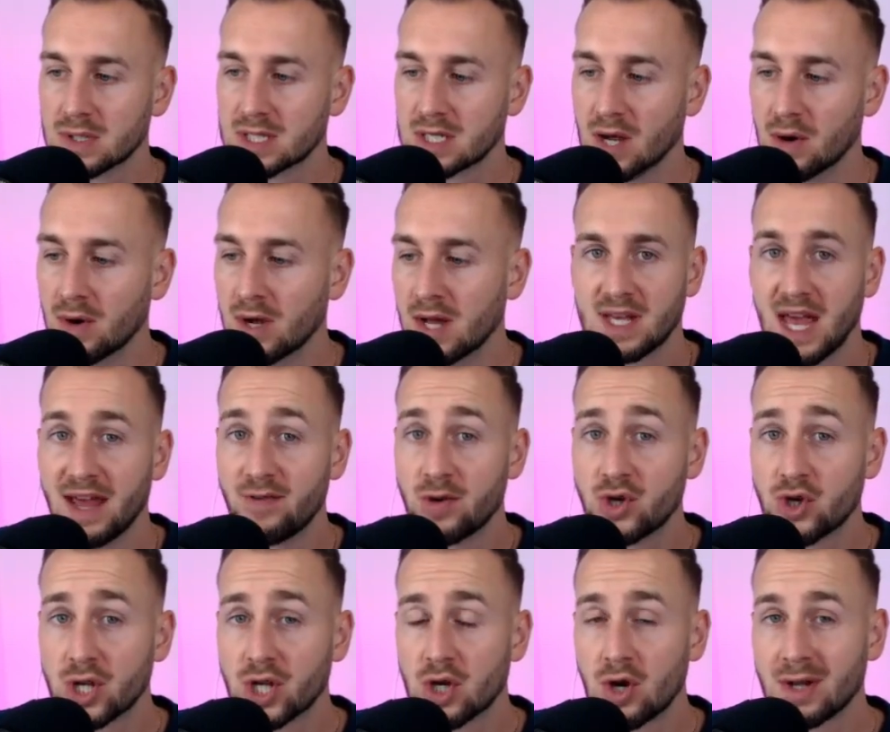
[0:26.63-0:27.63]
So if you
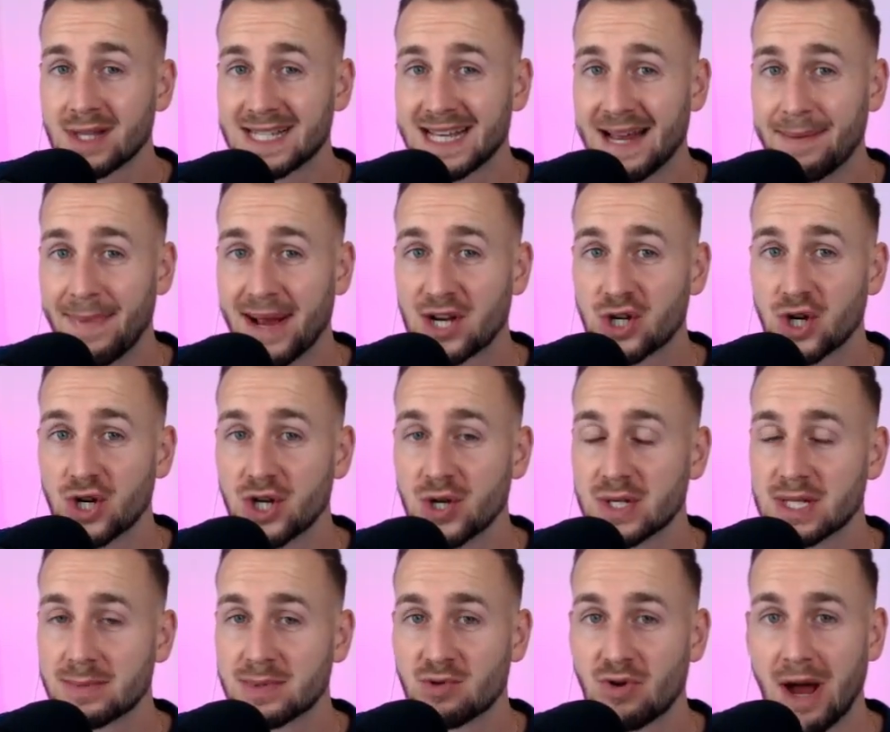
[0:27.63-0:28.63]
enjoyed the content, make sure you do
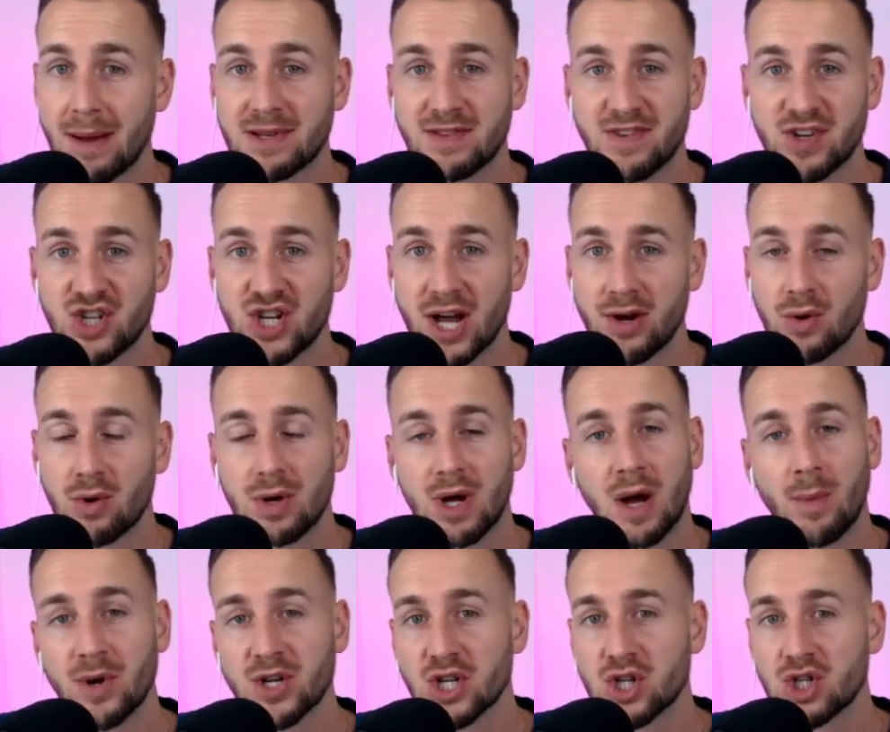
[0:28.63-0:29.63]
subscribe to the channel,
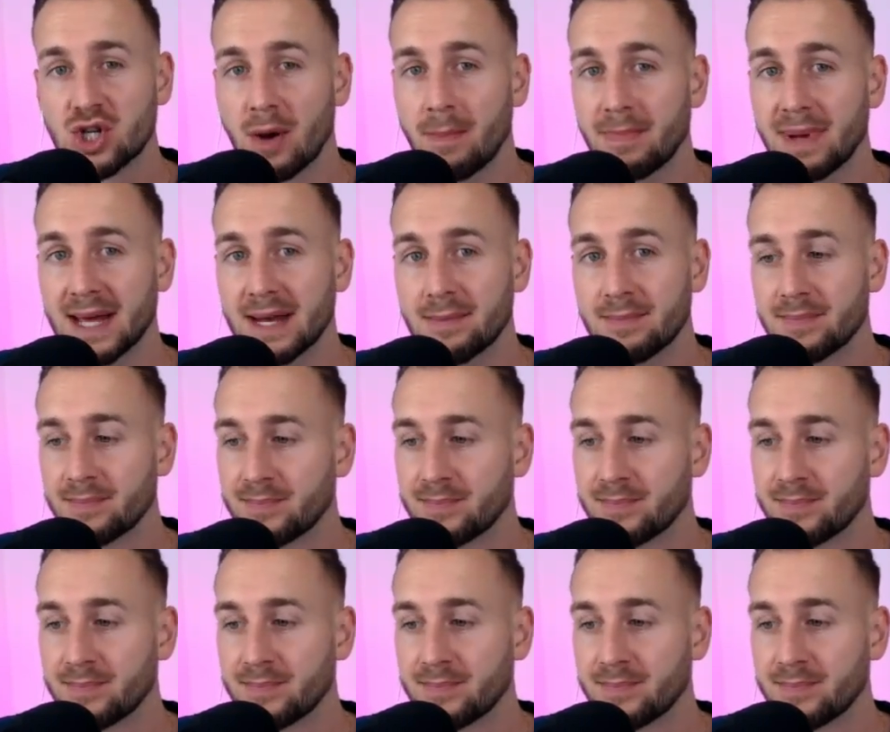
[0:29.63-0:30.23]
and we'll just jump in.